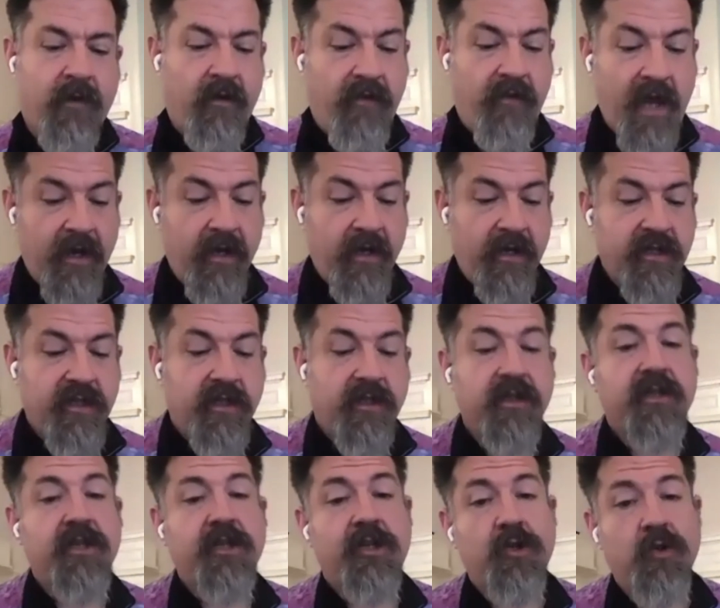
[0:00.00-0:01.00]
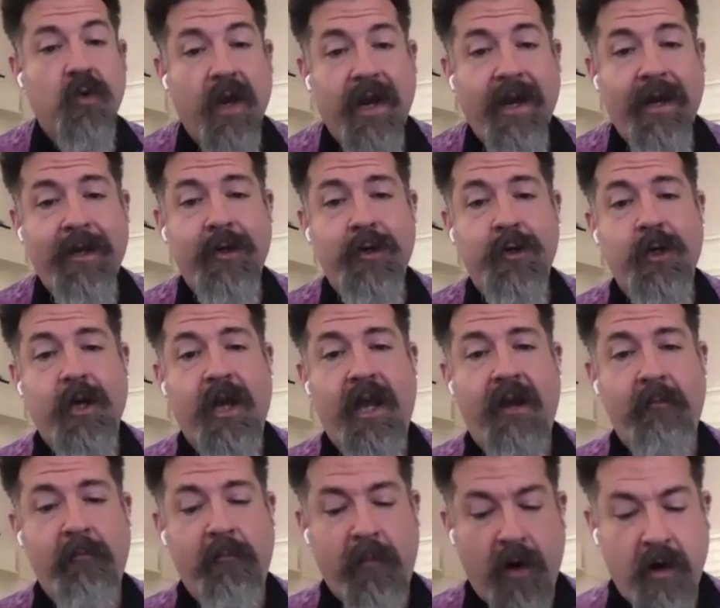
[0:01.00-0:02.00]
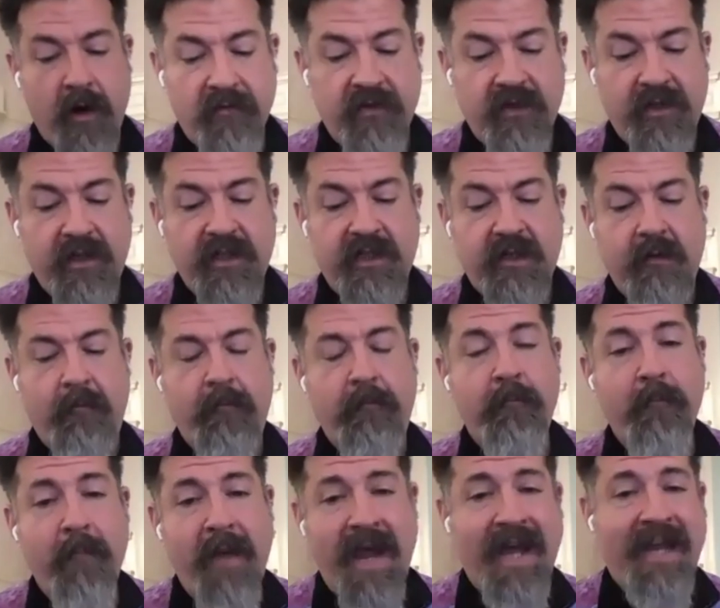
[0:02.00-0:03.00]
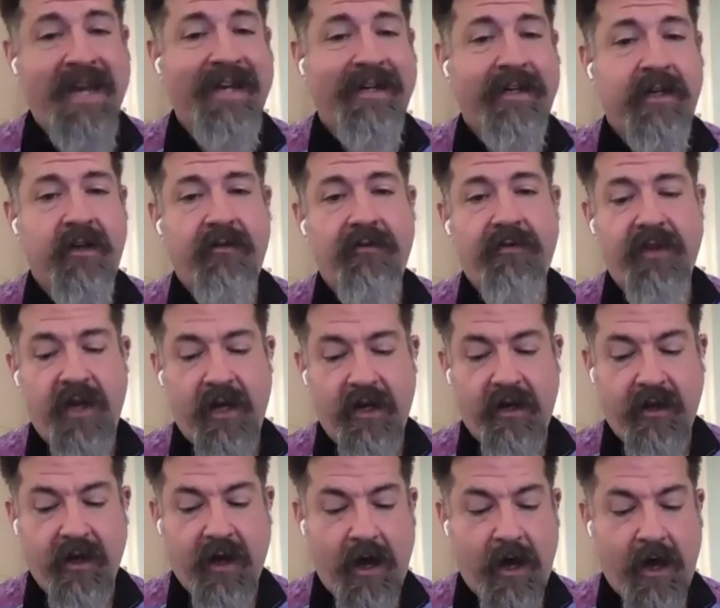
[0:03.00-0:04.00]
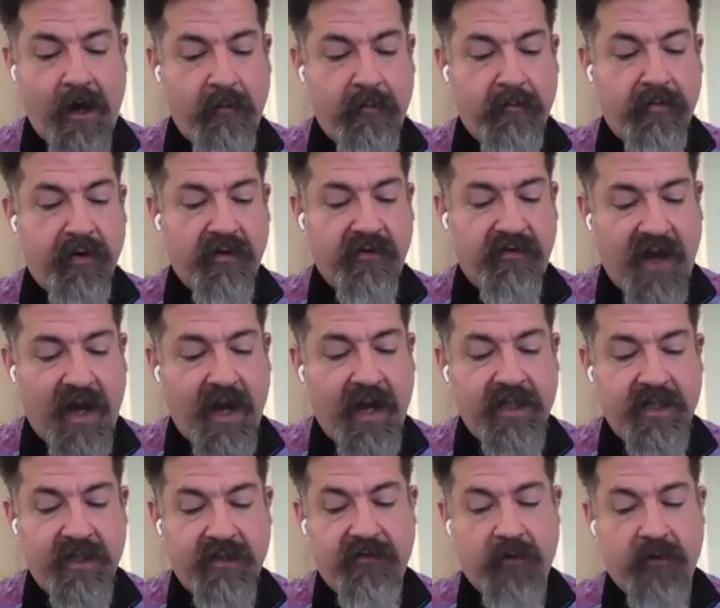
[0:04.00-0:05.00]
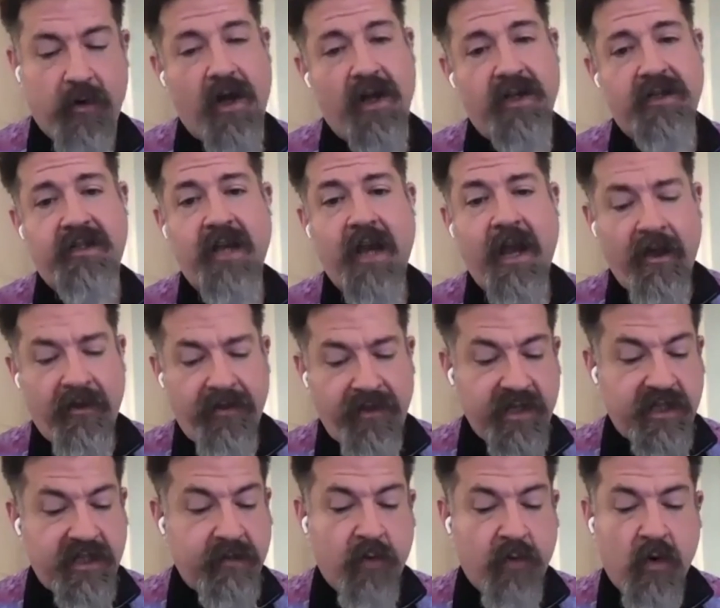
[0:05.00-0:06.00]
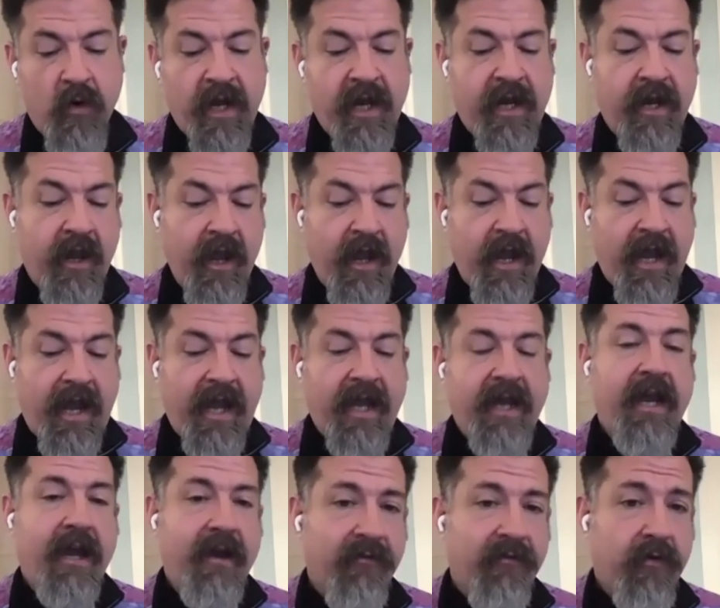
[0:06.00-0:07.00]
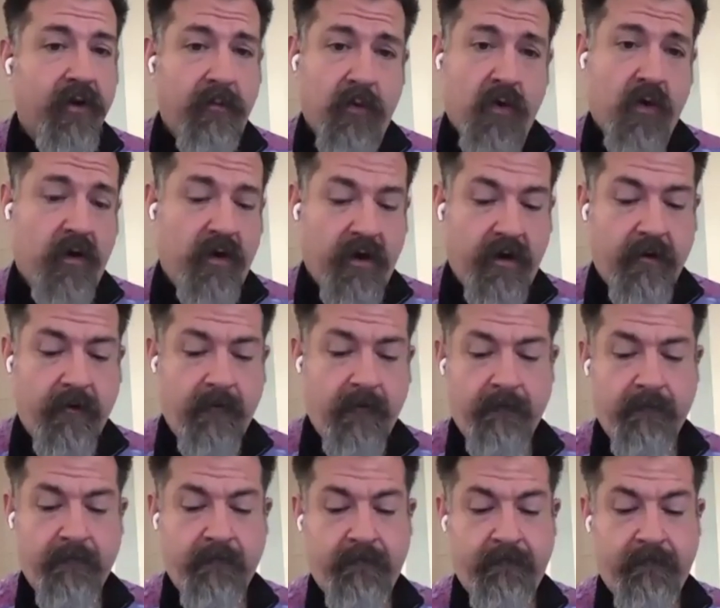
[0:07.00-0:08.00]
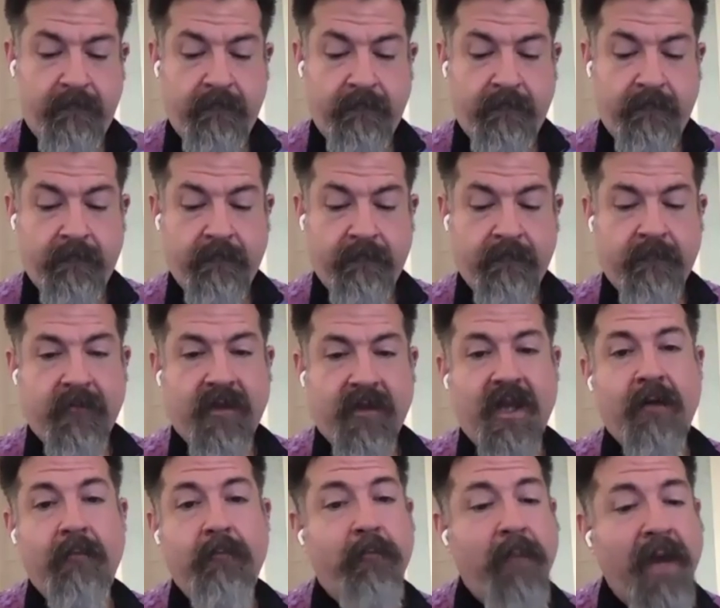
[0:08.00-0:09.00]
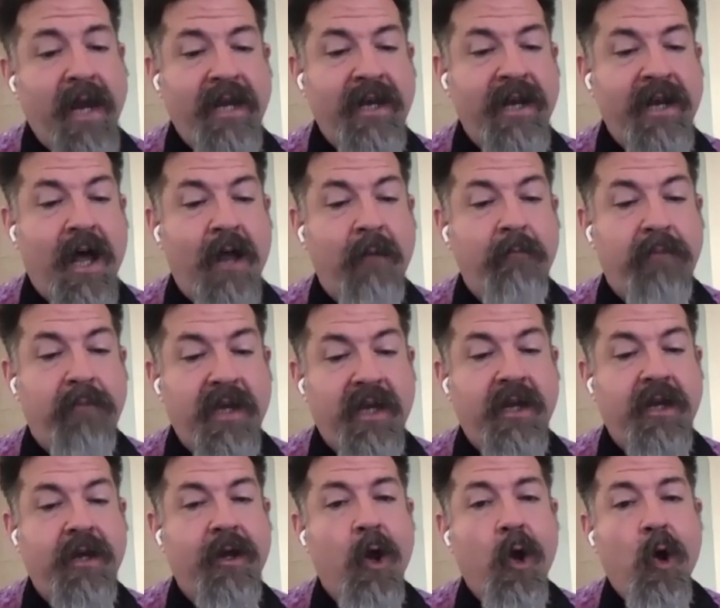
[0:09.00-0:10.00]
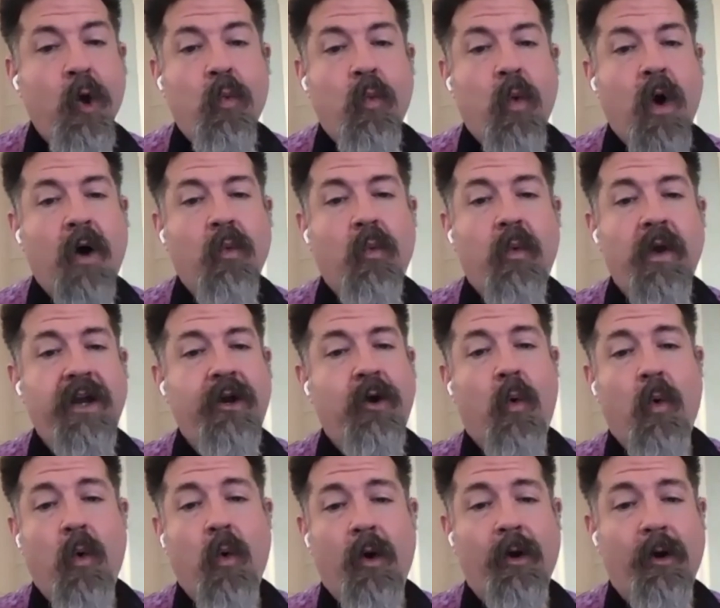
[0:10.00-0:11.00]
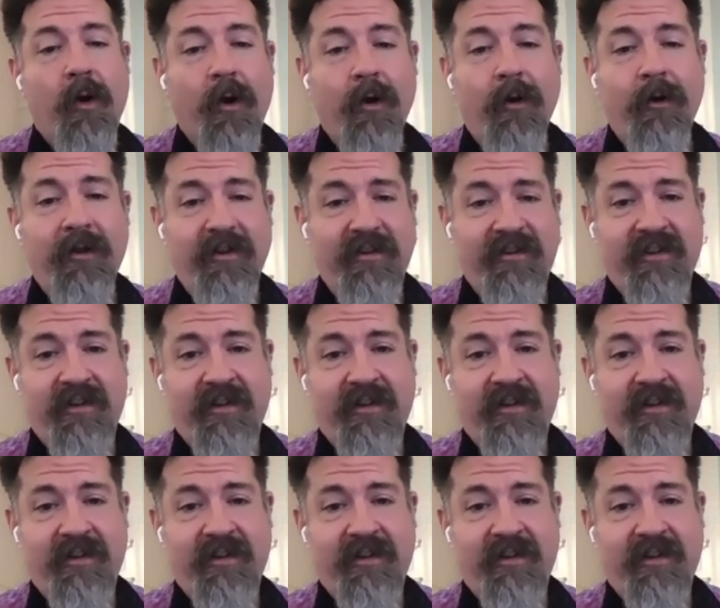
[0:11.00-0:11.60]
That is the strange and marvelous manna that God provides for us this morning and every morning. It may not be what we'd ordered.